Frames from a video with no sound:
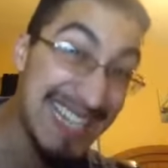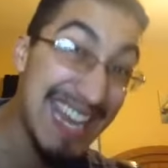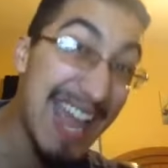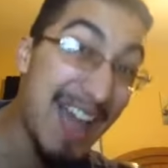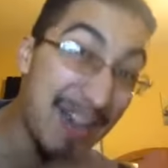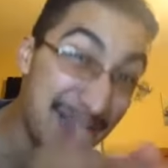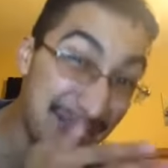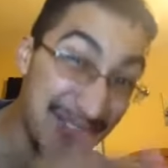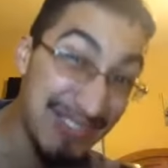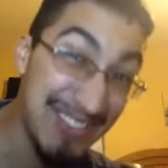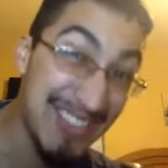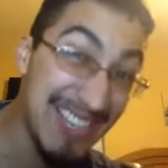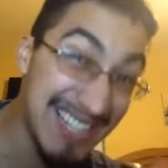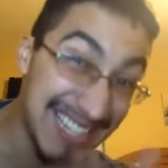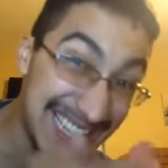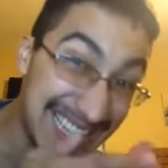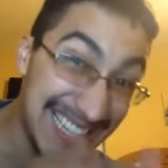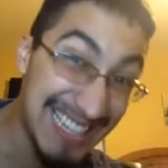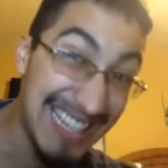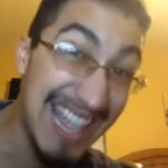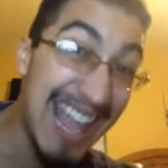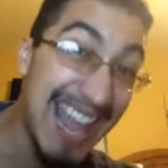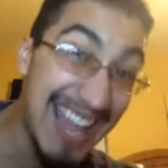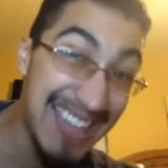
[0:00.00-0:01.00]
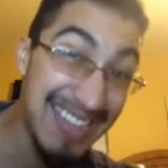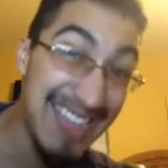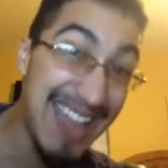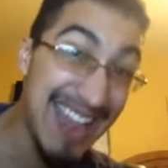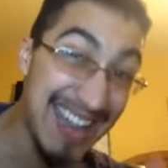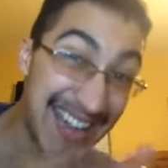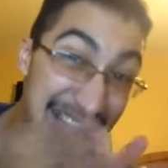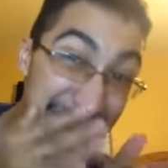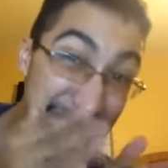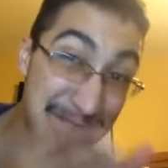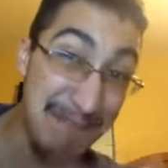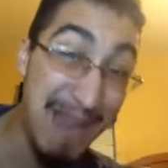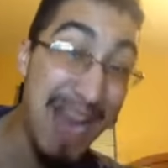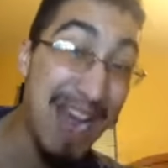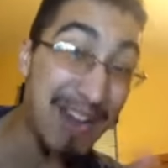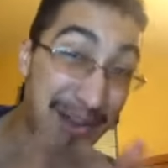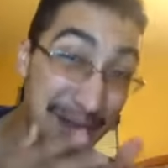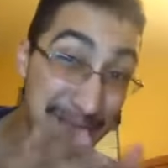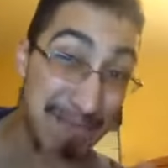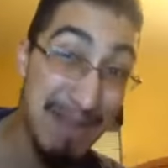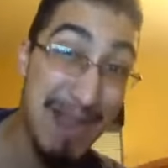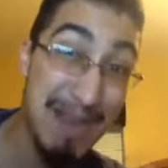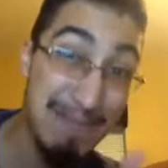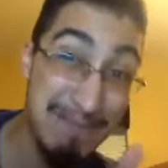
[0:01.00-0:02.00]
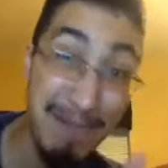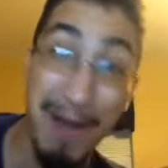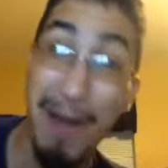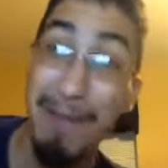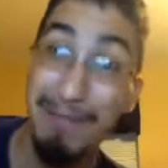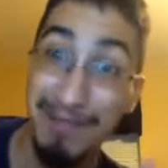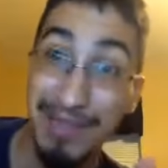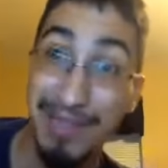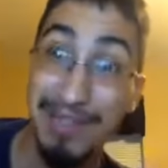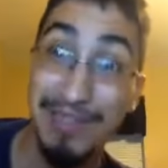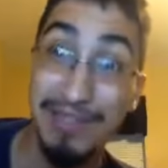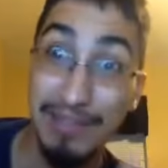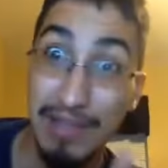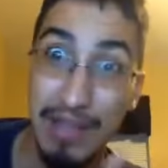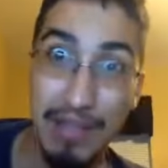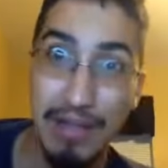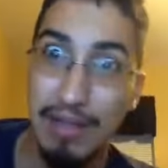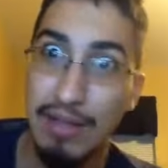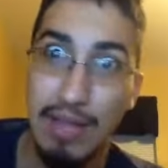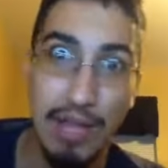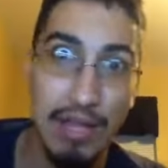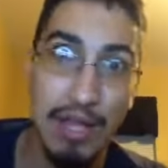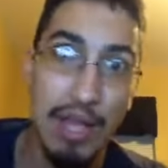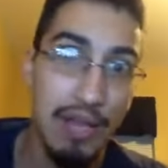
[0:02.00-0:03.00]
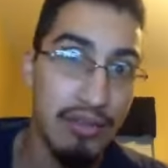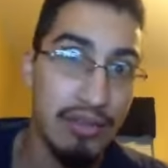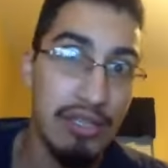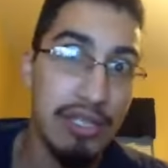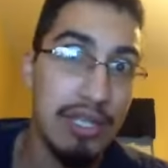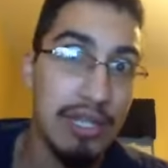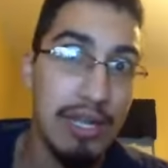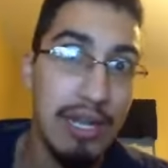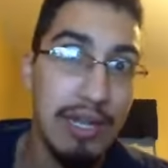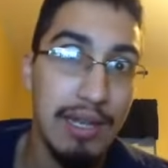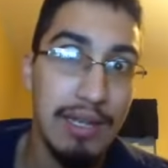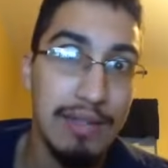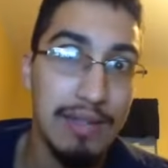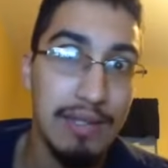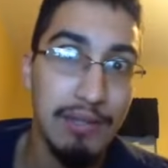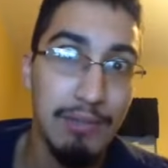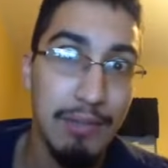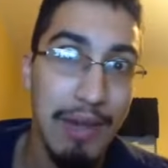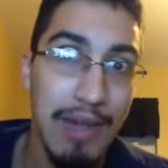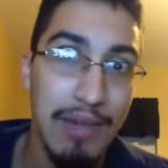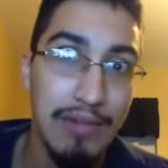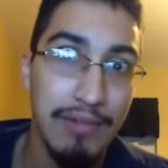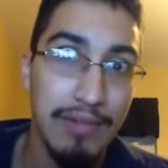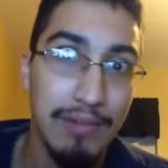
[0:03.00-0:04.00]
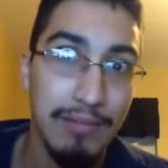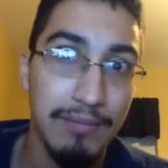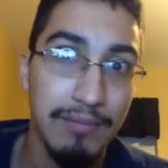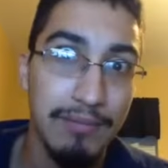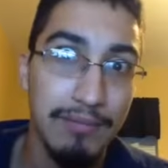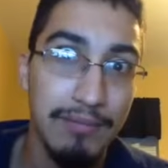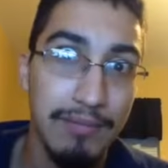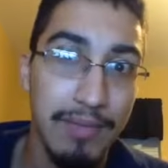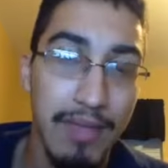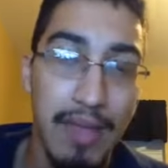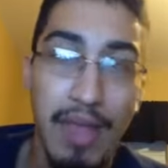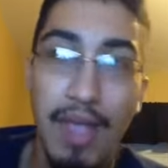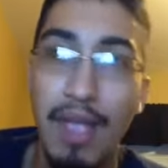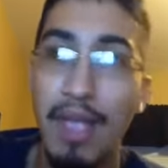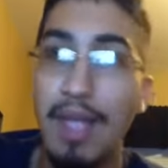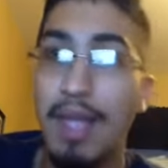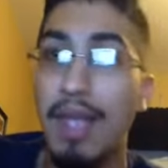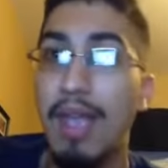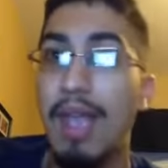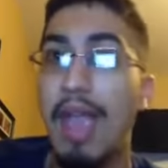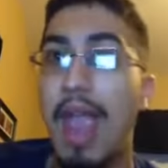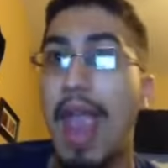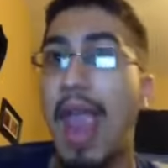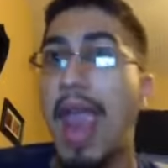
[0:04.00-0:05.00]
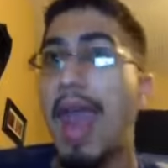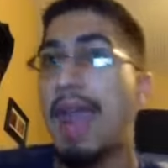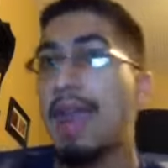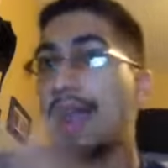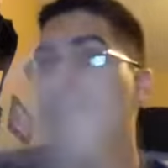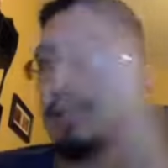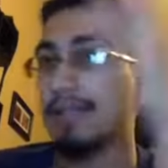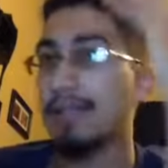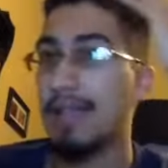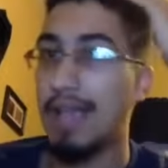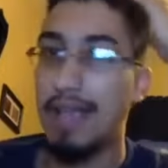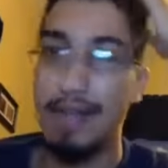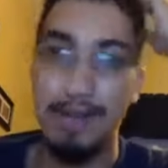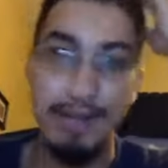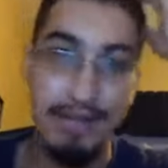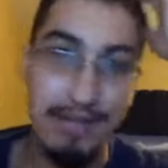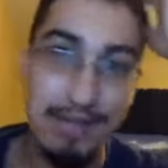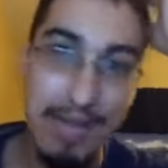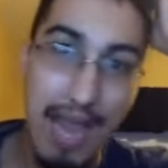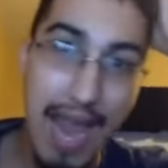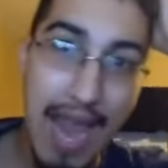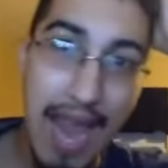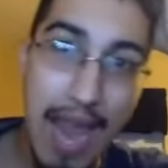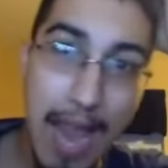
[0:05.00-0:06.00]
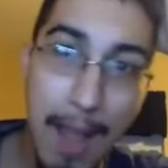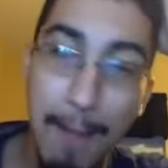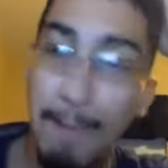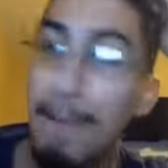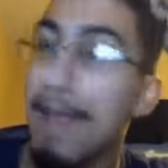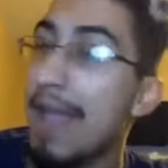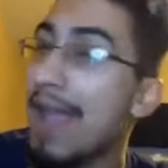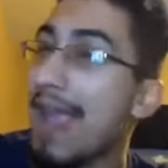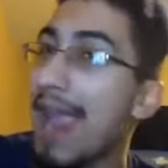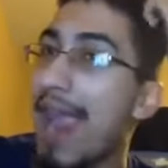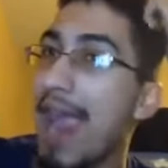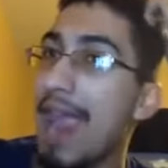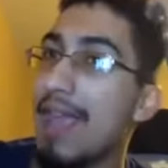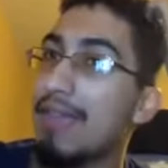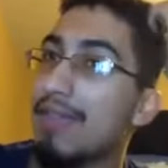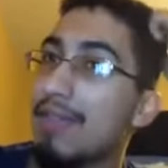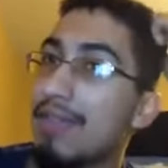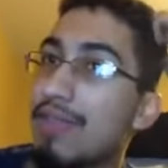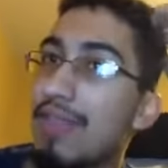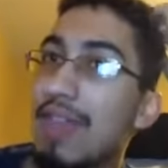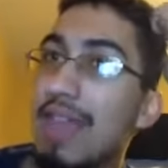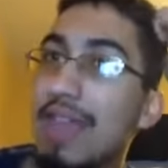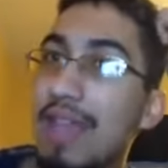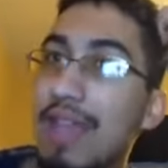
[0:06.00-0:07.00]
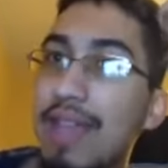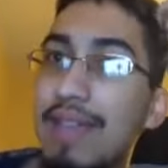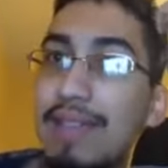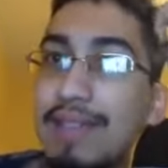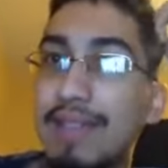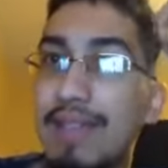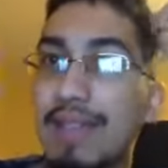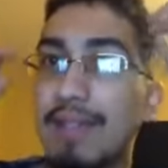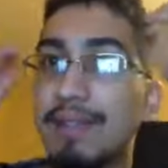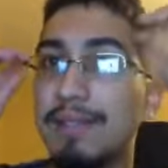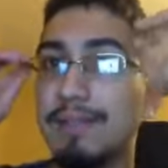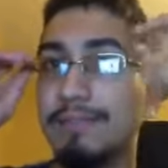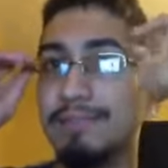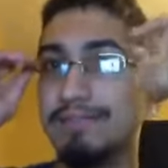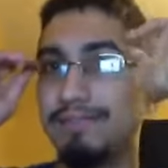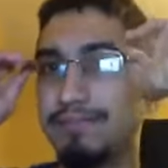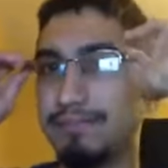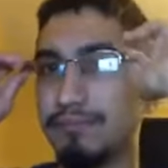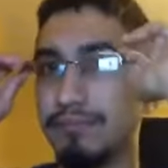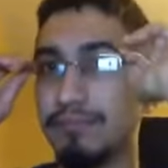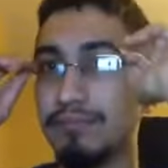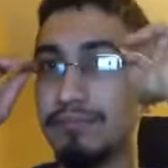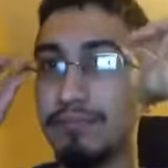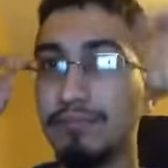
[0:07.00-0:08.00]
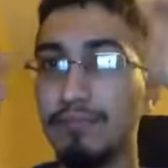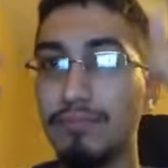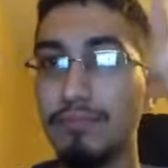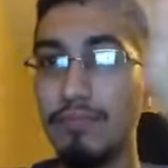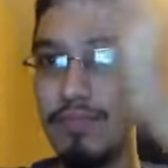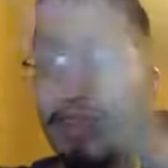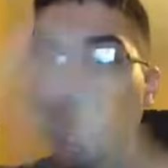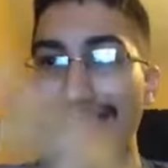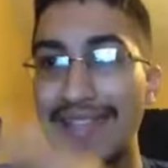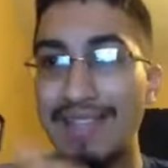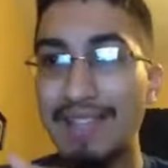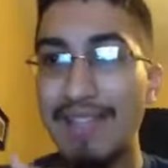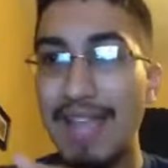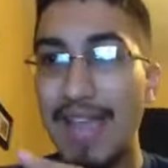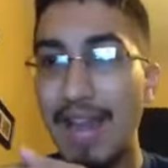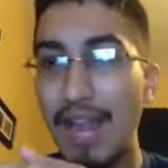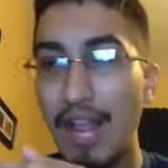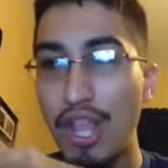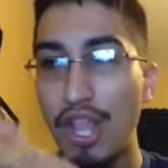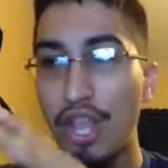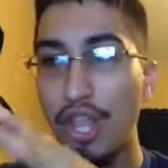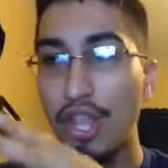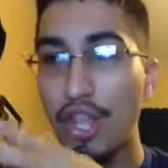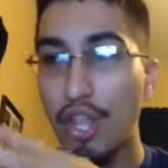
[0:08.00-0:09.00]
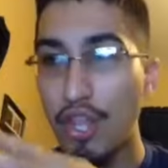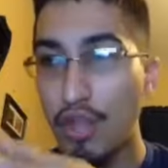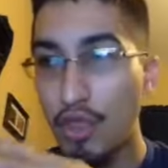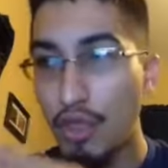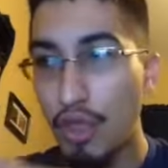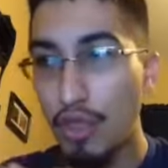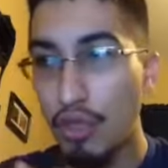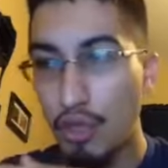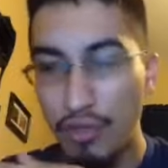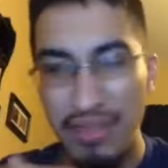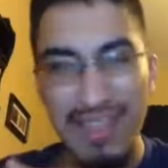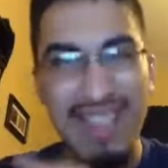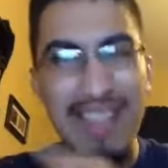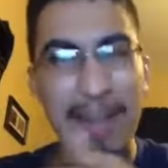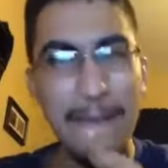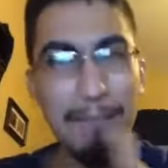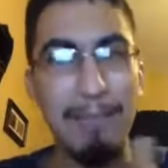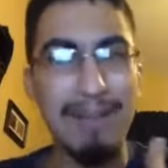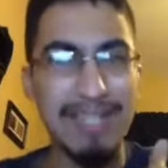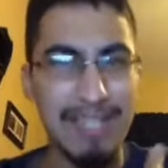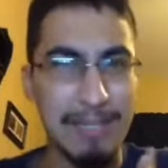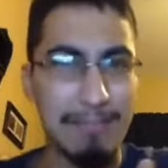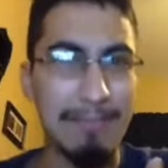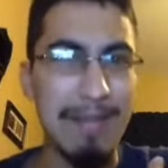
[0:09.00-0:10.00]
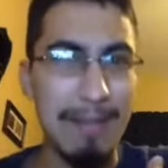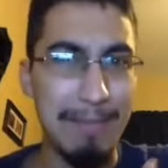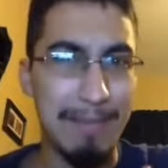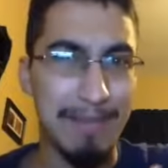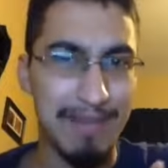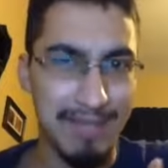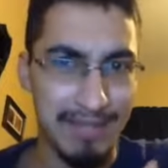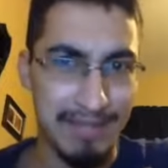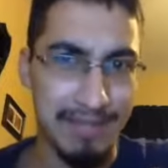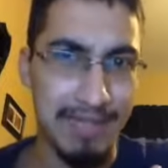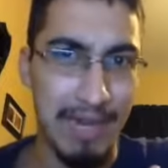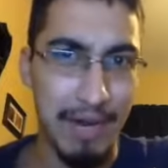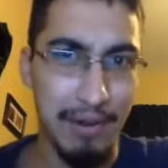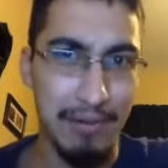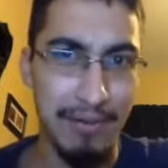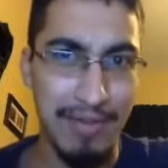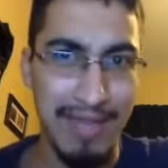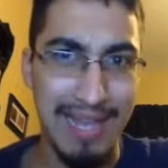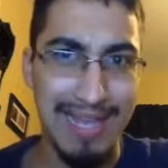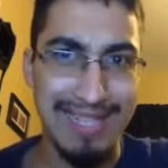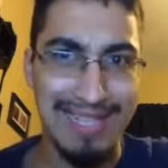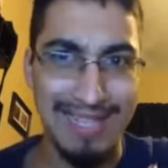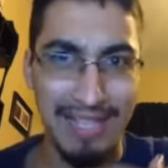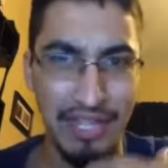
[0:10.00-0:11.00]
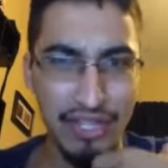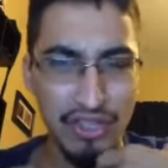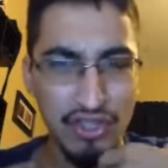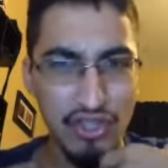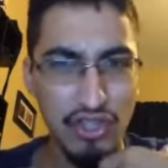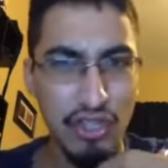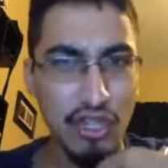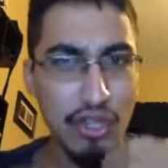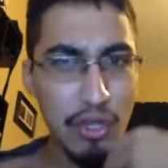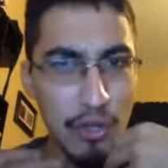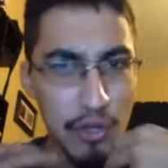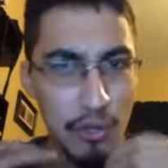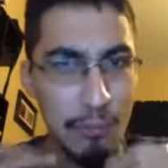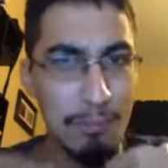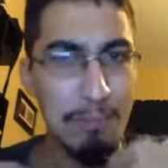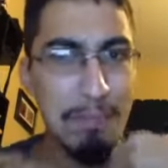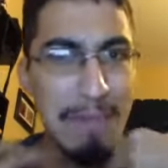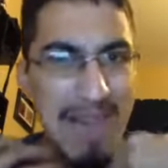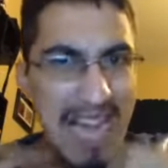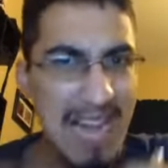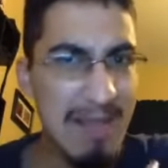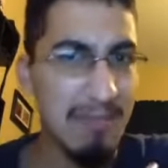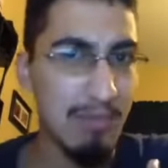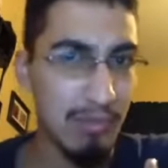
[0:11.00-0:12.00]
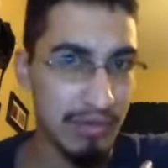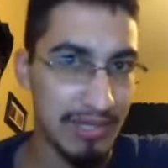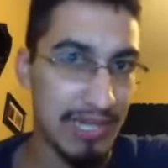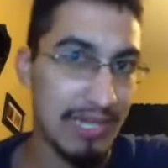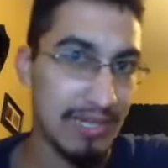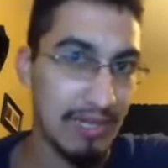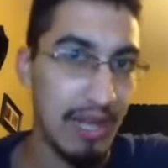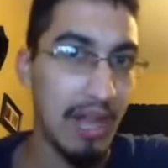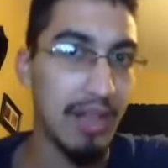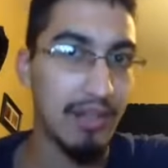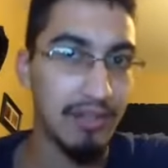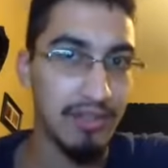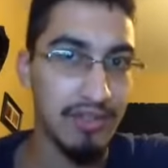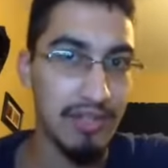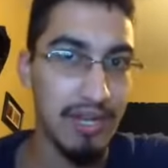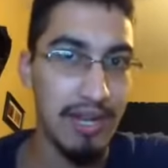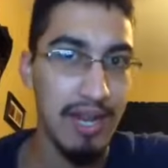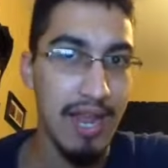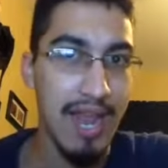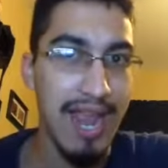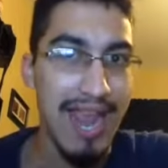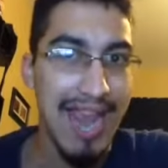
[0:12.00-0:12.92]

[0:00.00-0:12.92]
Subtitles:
down just like that in a manner Big Mom does, that how she did in the situation. And it's like, damn. And the thing is that the thing that impresses me about the entire thing is that there's minimal technology